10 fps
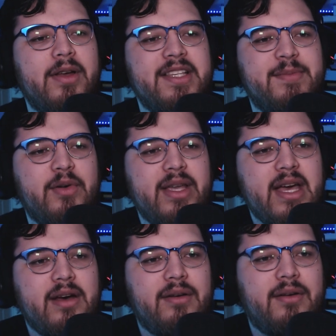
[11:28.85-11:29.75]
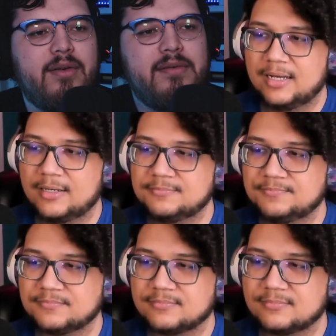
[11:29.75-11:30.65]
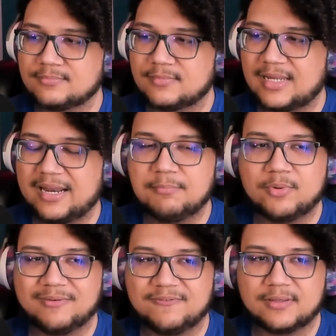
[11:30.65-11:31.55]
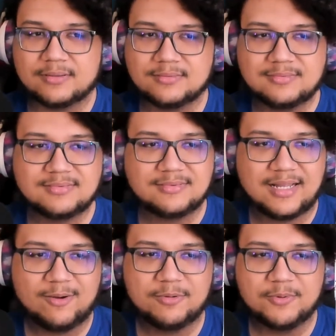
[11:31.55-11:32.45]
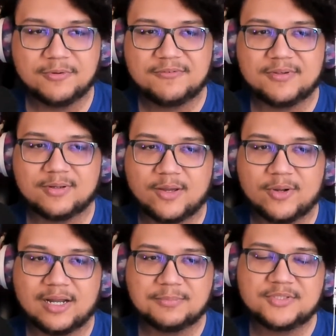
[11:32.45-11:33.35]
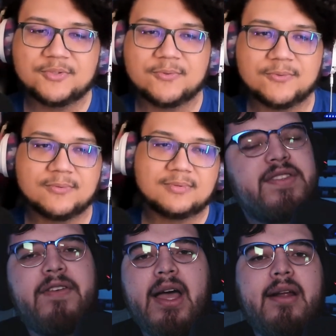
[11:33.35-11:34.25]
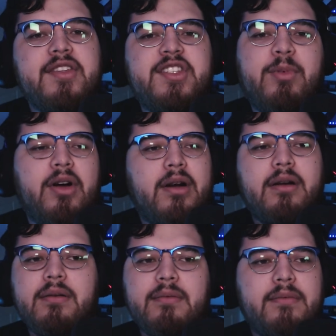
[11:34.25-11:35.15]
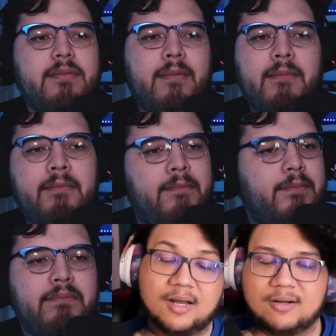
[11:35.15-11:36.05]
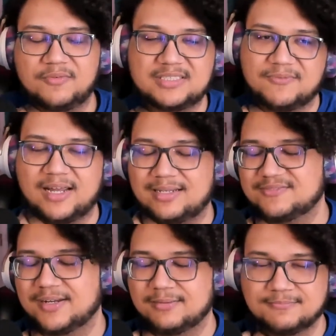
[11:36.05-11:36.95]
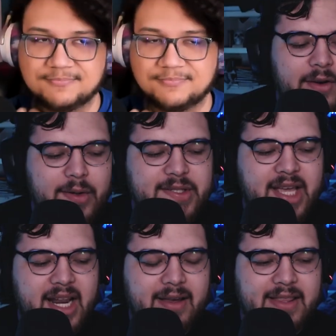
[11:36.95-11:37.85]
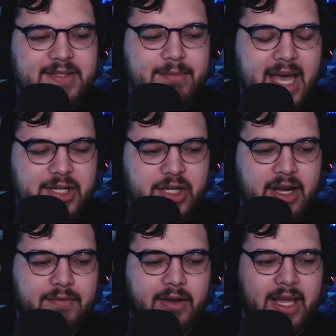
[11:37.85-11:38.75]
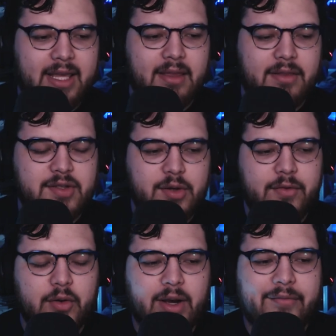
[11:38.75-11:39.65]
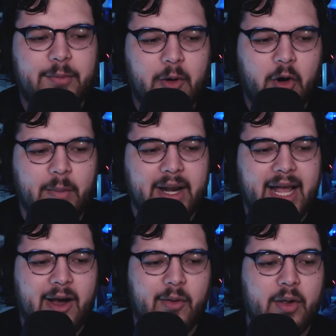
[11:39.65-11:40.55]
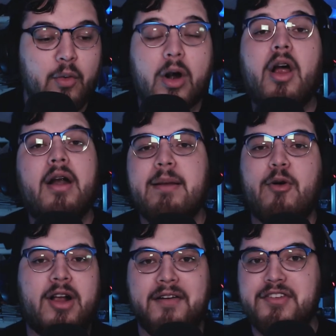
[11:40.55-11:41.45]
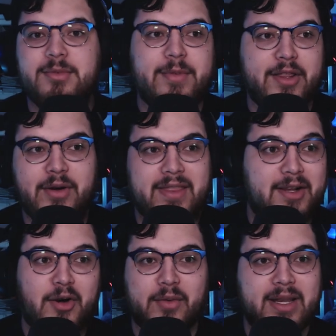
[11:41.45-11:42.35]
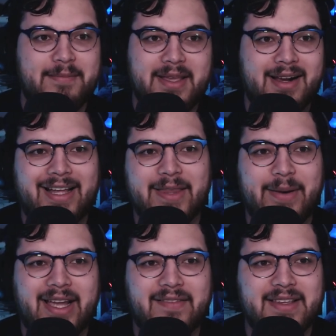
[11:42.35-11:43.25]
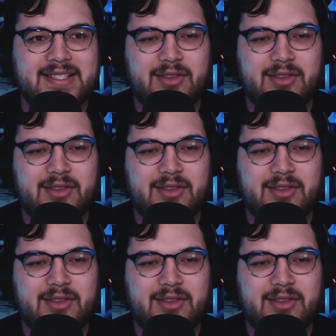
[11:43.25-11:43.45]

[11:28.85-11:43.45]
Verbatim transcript: Bowie? Is Bowie out? Um, how did Bowie feel? How would Bowie feel going up to? Bowie was fine on Spur. With, uh, is Spur? Oh, if he's fine, he's fine. There is kind of like this magic of like the two of you who have your Pokemon out, who are already more comfortable, by the way, than Corinne being on the back of